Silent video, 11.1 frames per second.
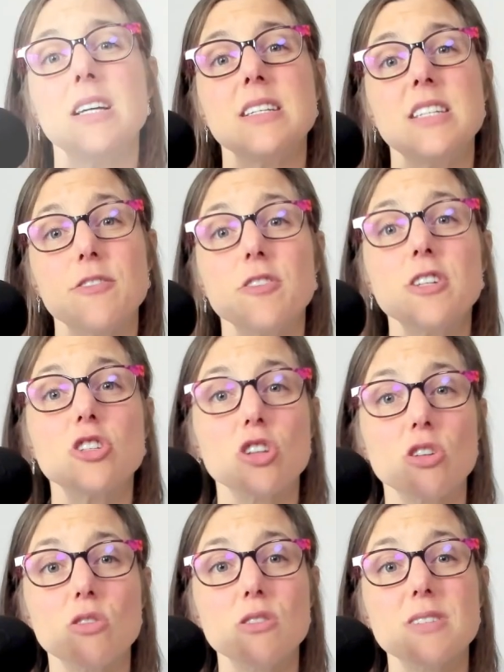Different
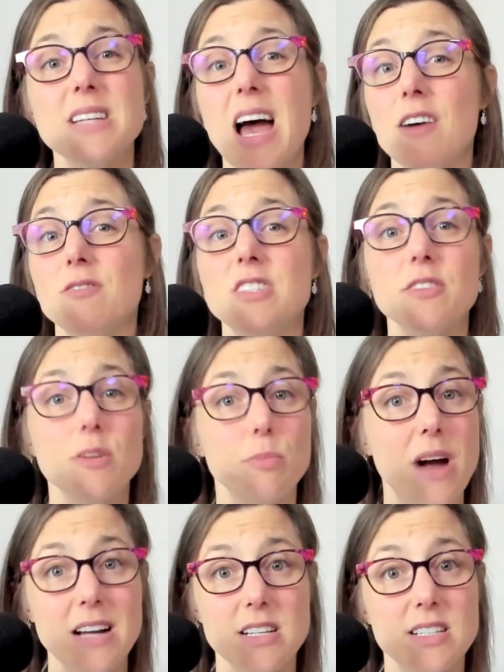journals have different
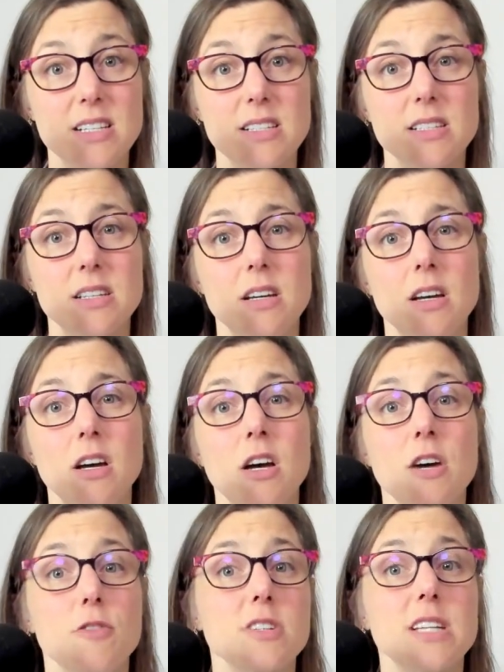practices.
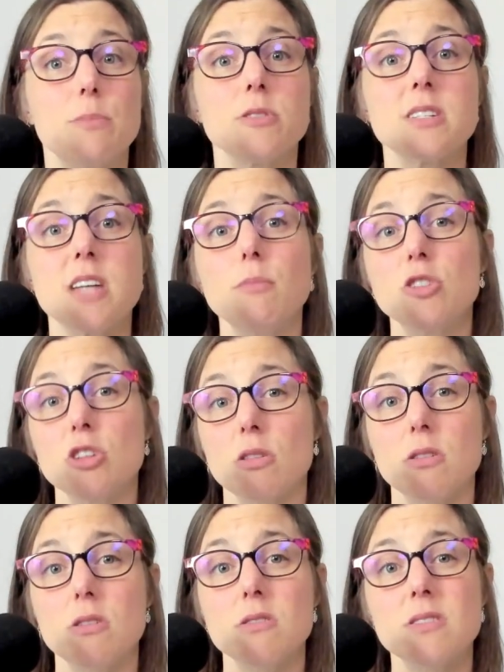For example, some
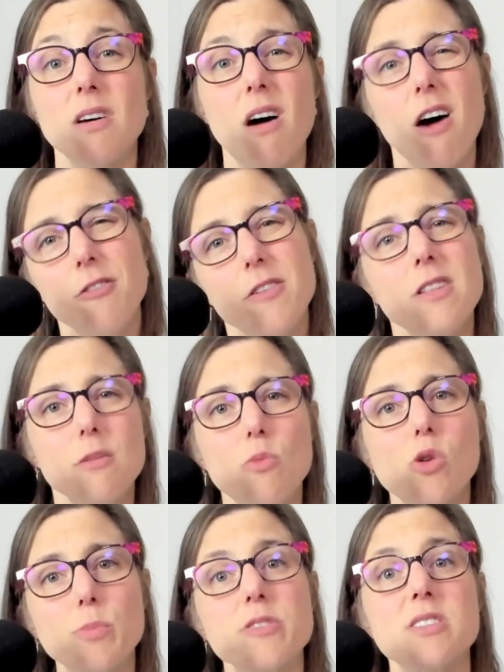journals, often the
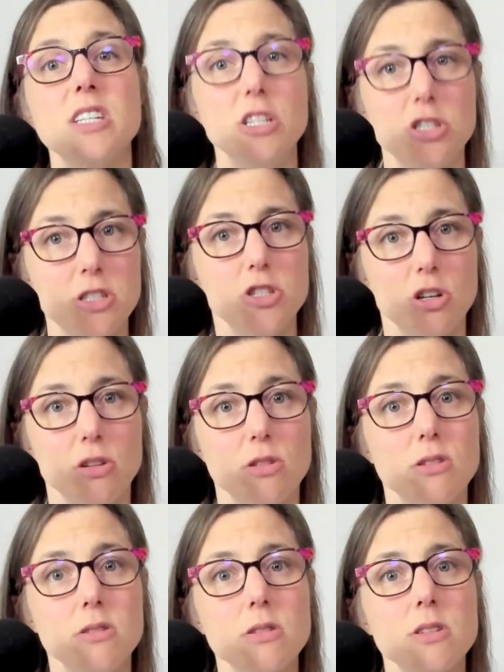more prestigious
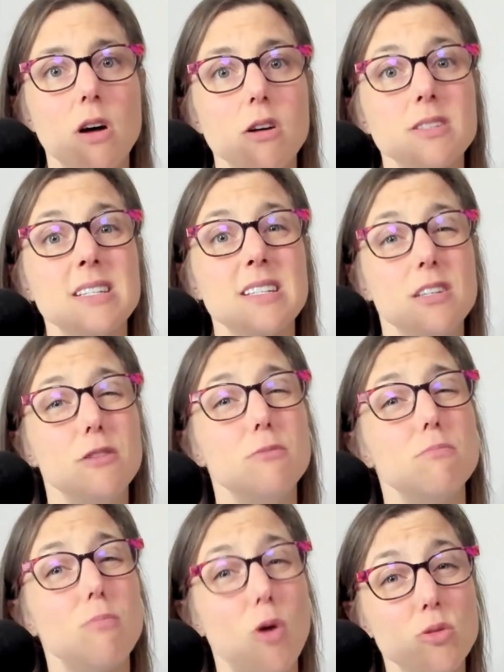journals, are still
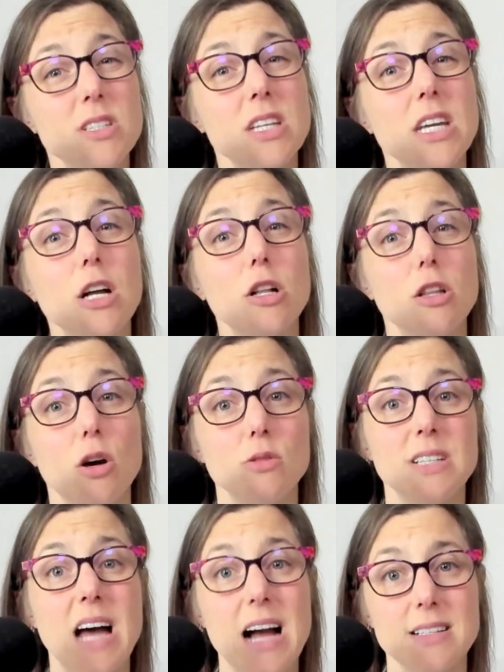mostly
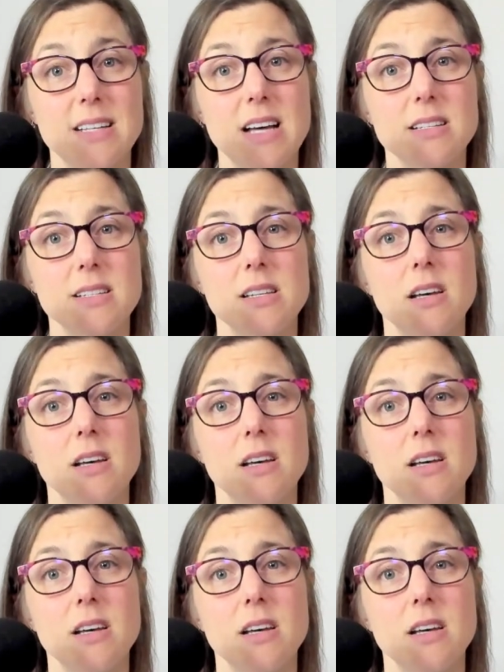closed access.